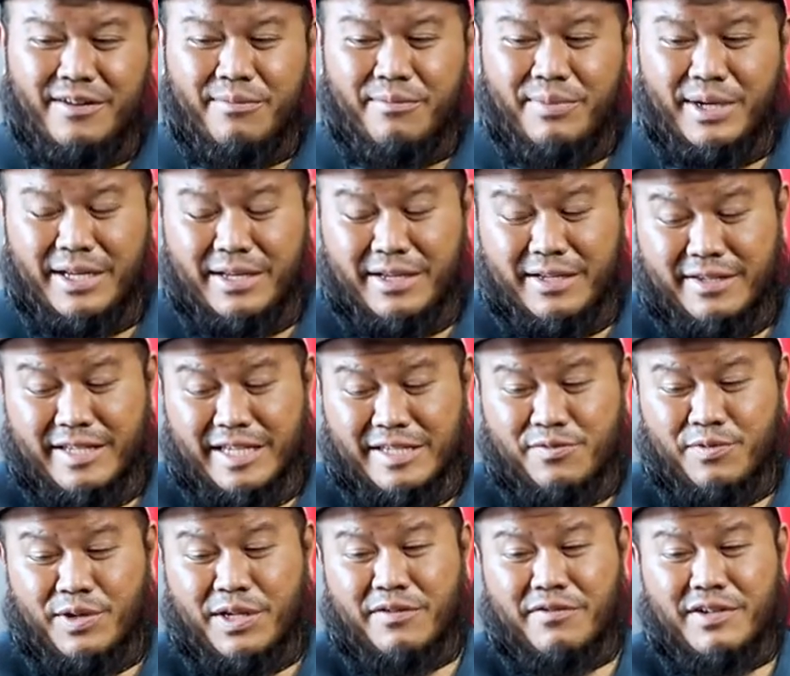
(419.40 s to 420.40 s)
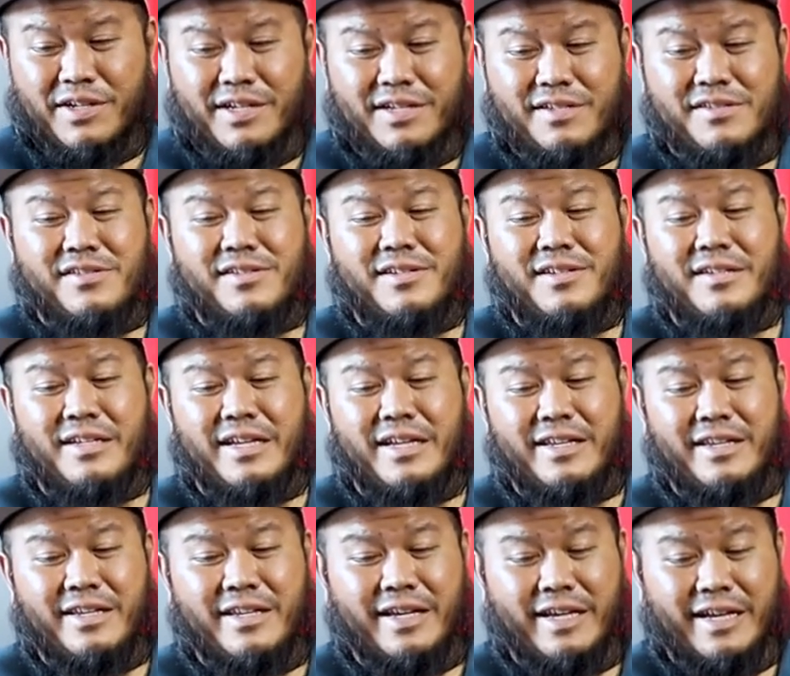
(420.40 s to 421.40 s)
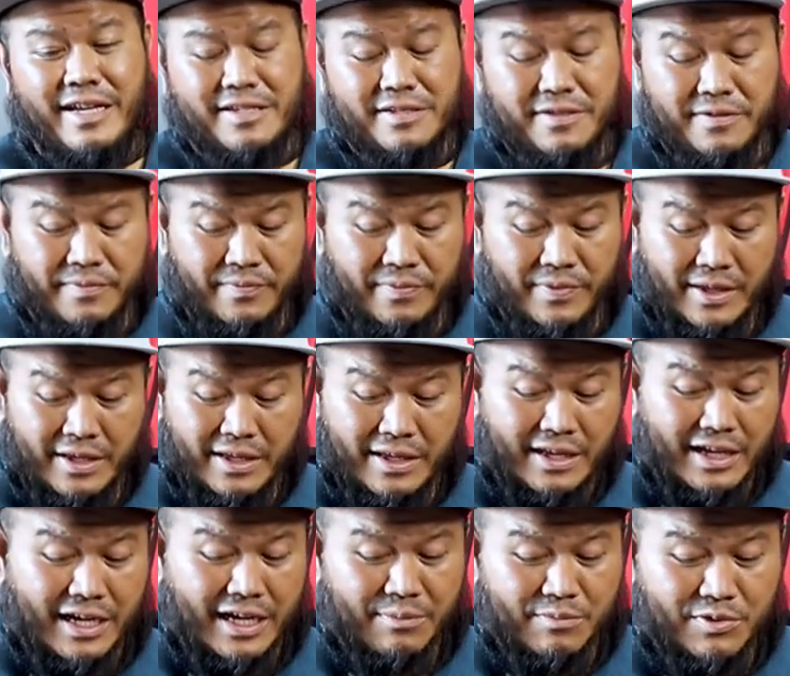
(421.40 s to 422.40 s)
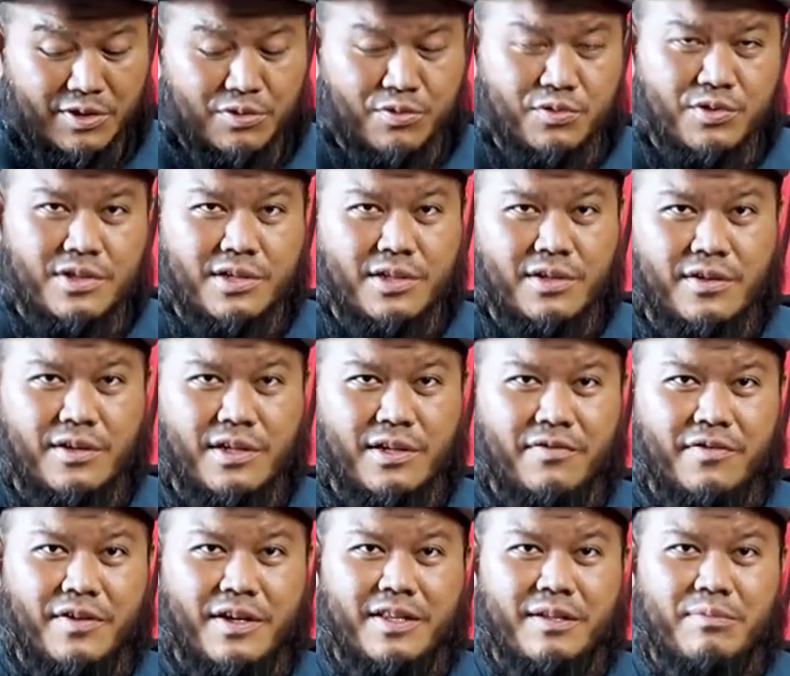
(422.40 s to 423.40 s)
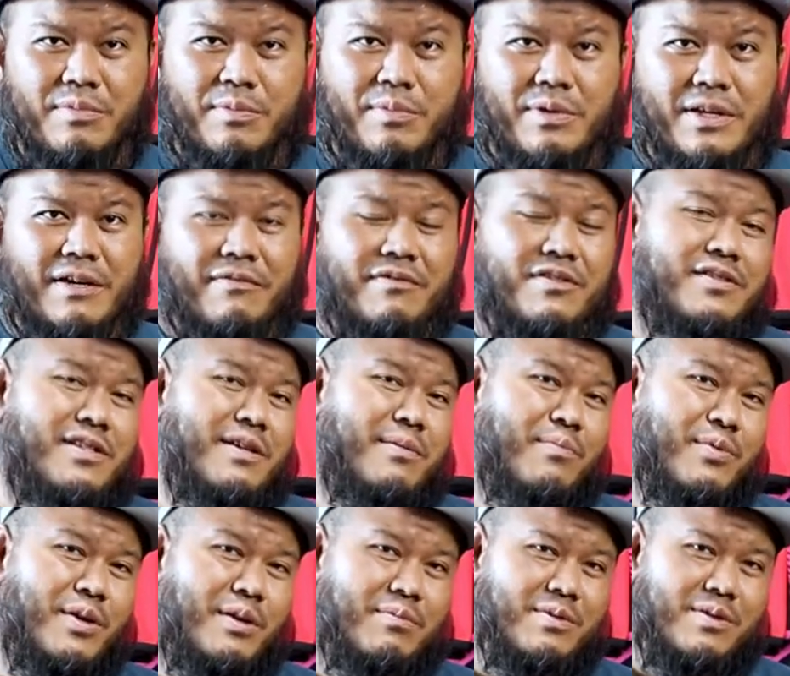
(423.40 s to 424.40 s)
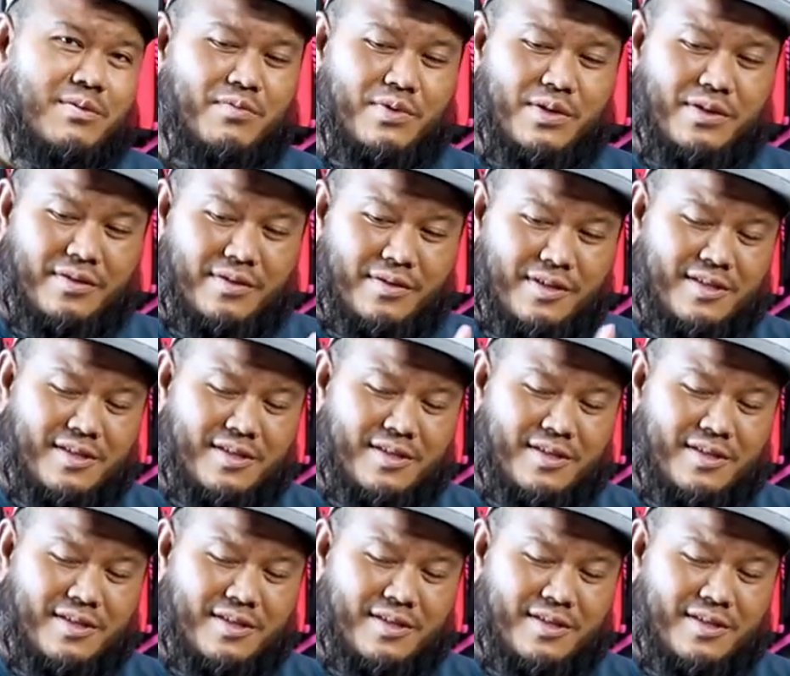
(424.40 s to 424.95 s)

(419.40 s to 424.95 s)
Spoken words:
but that's one of the concerns that he has. I'm not too sure if other people have the same problem with